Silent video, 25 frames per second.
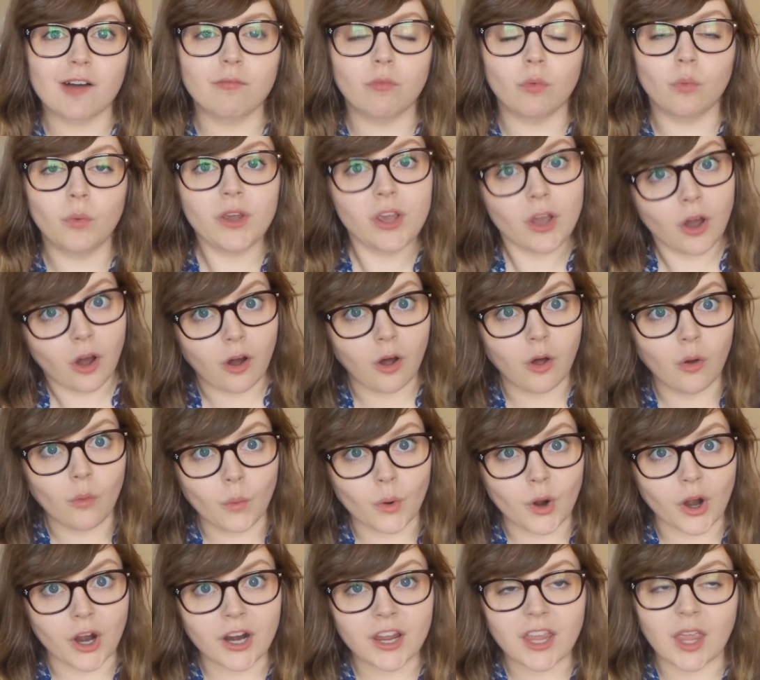We all
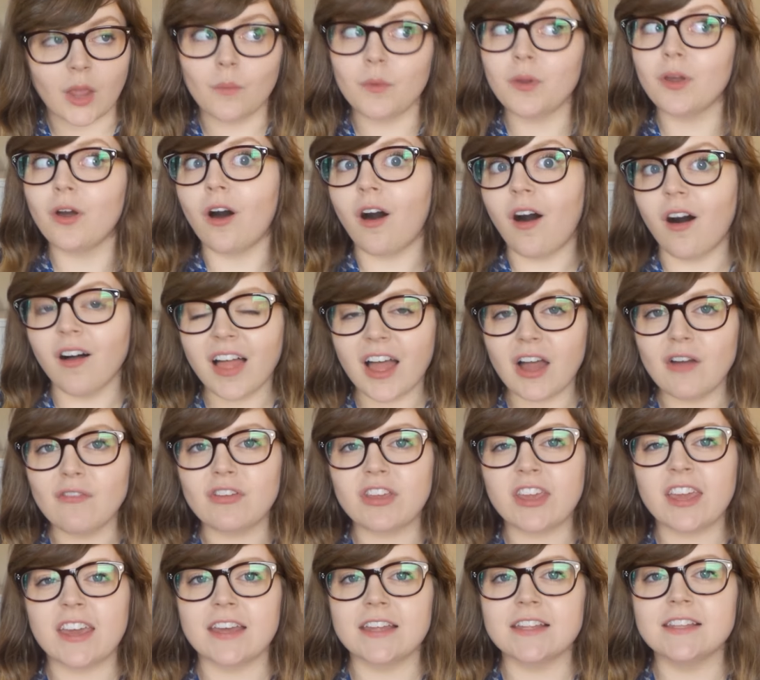work and we all
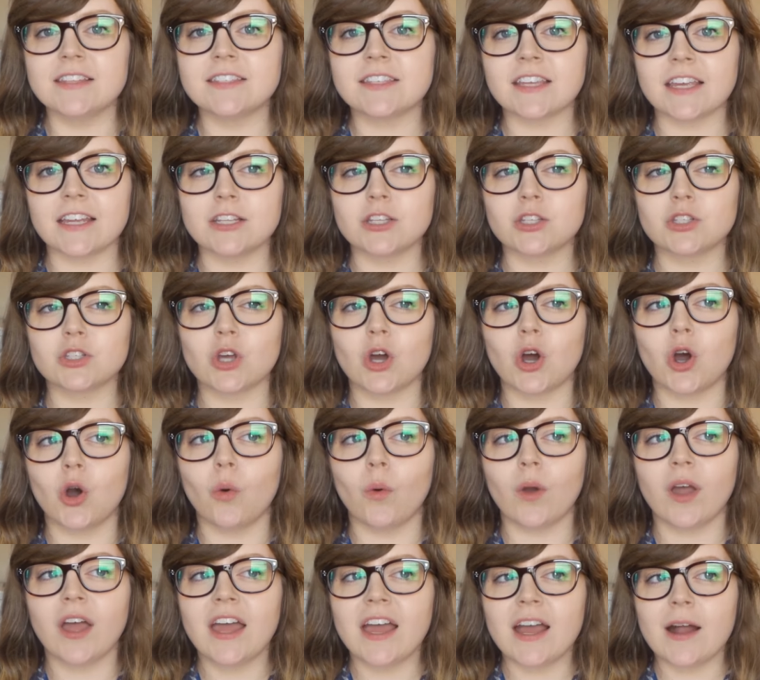have kids, and
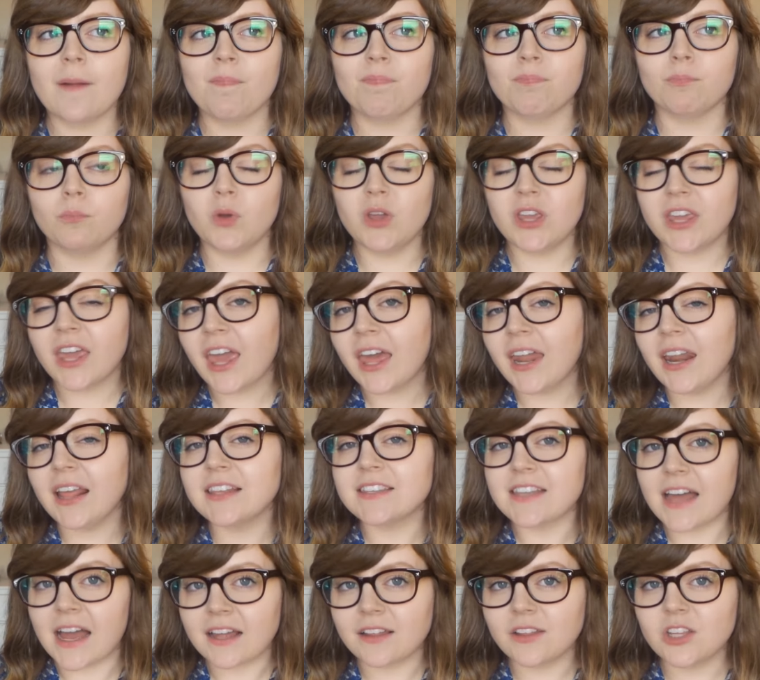so we can't
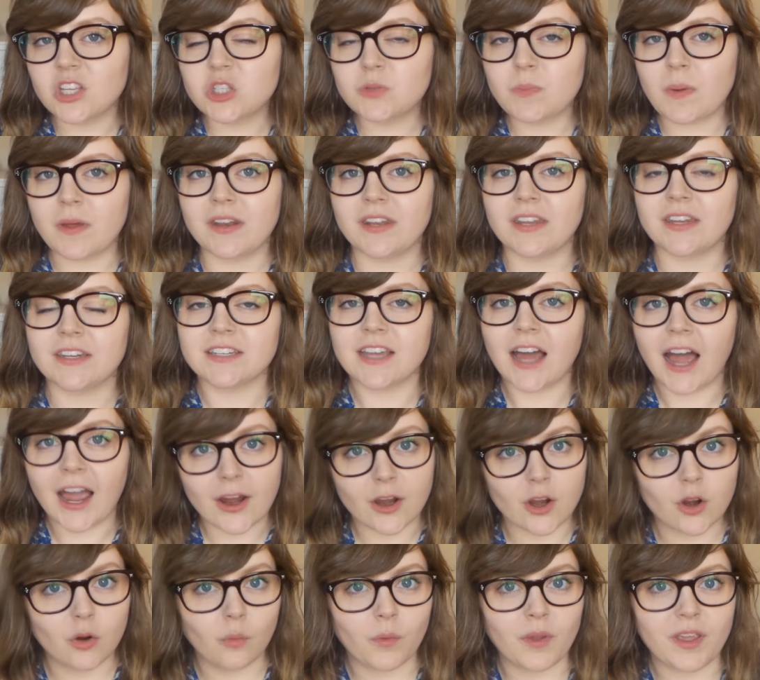exactly spend an
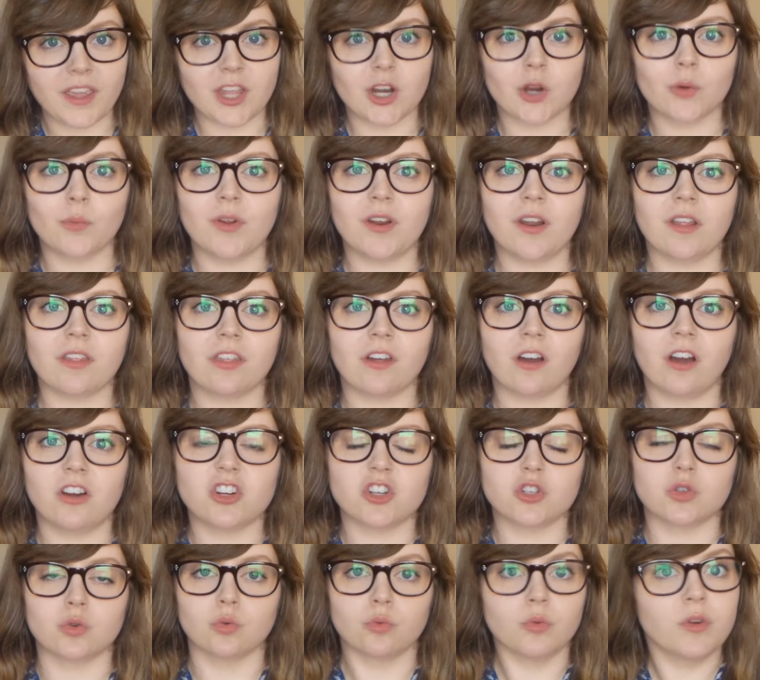entire week in a readathon
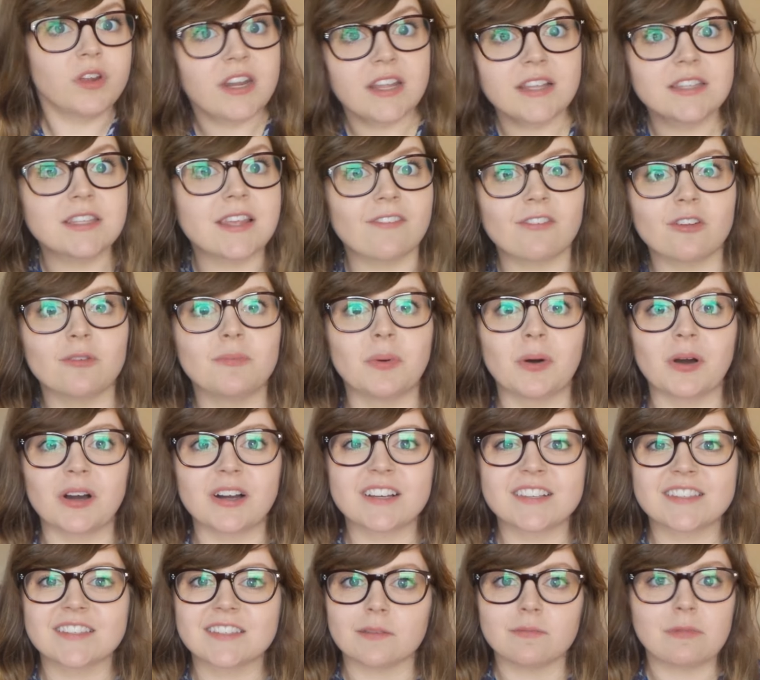just reading 7
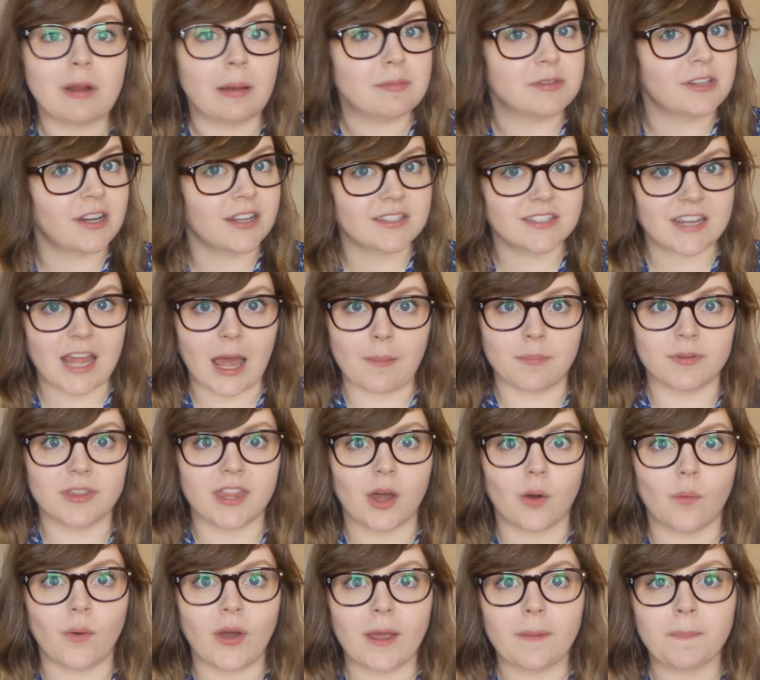books. Sometimes it doesn't happen
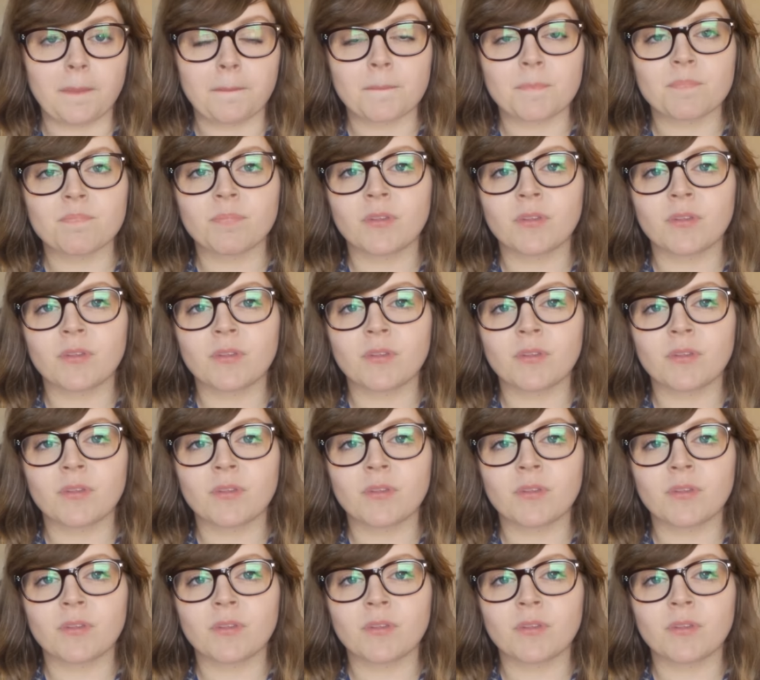that way.